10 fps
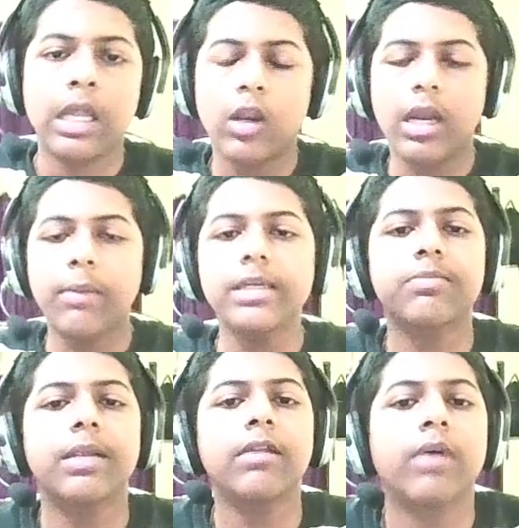
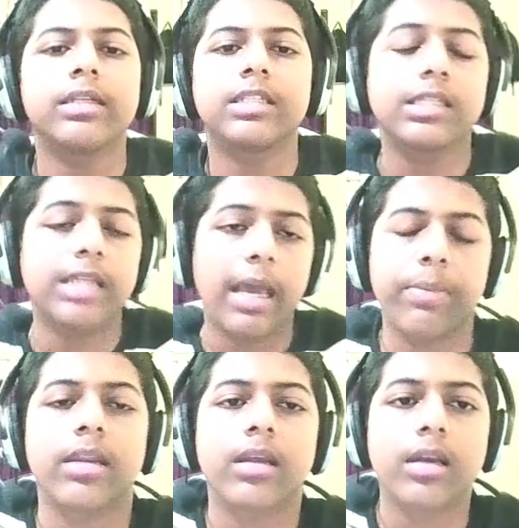Now let me explain
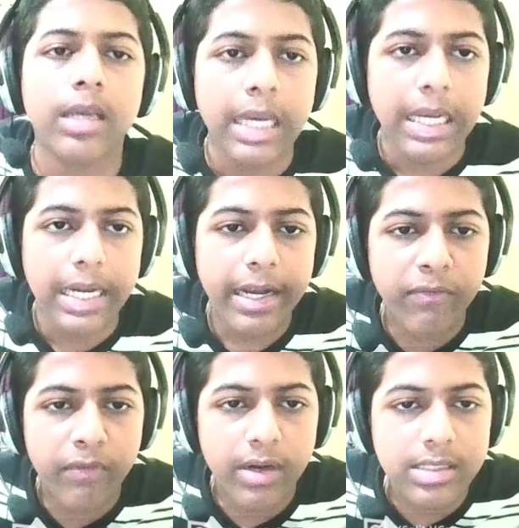what just happened.
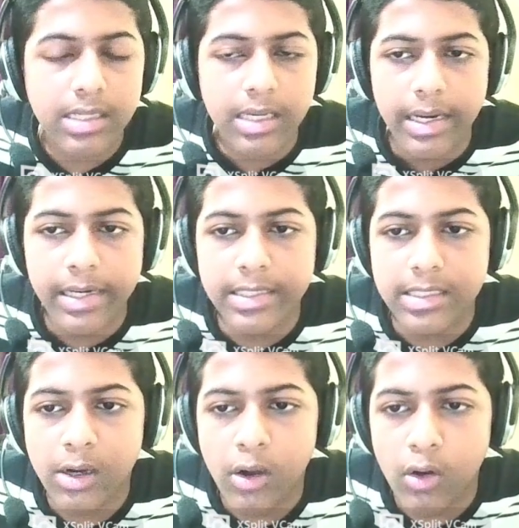It
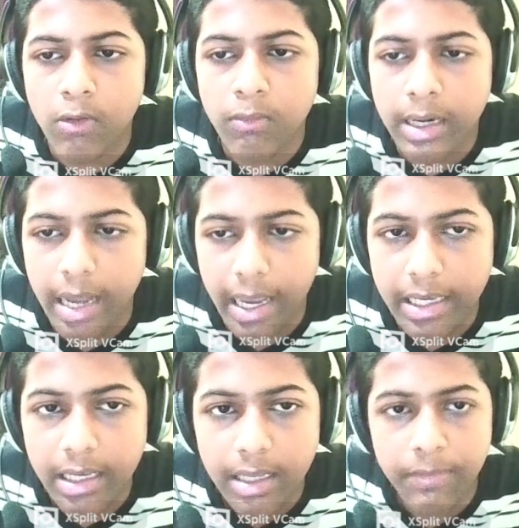just drawn
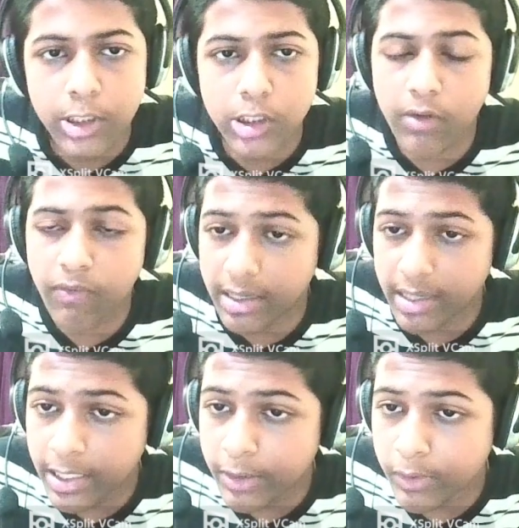one line which
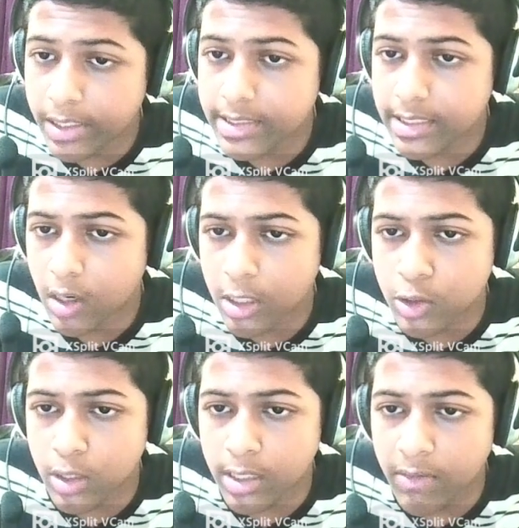is of 100
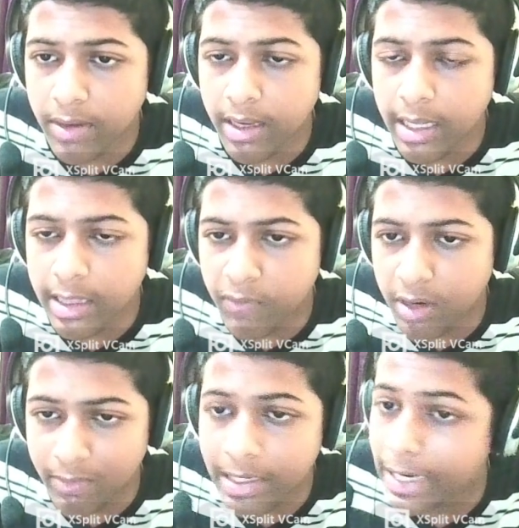units in a horizontal
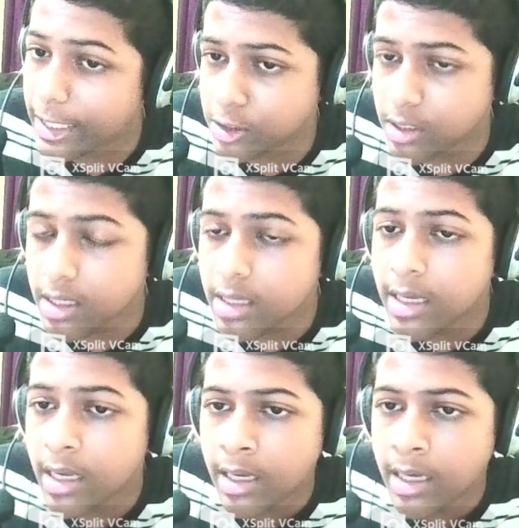way in the forward
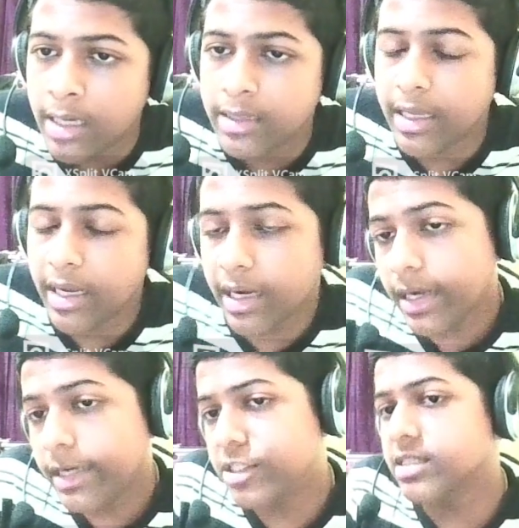direction.
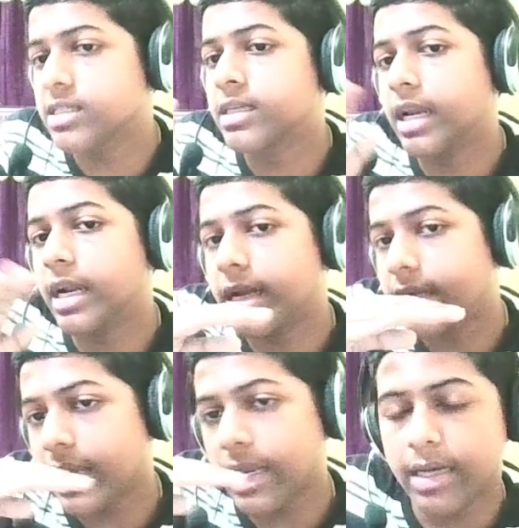Then it just
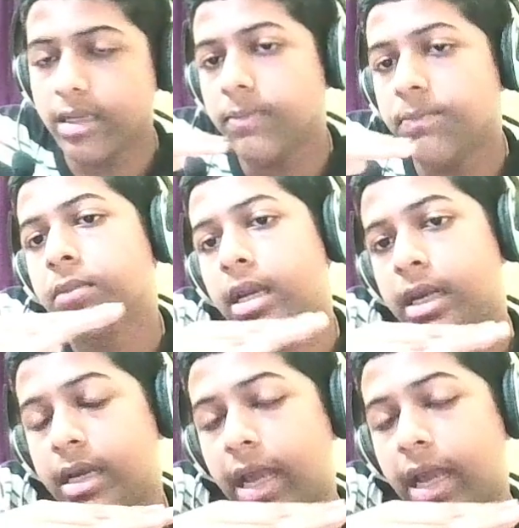tilted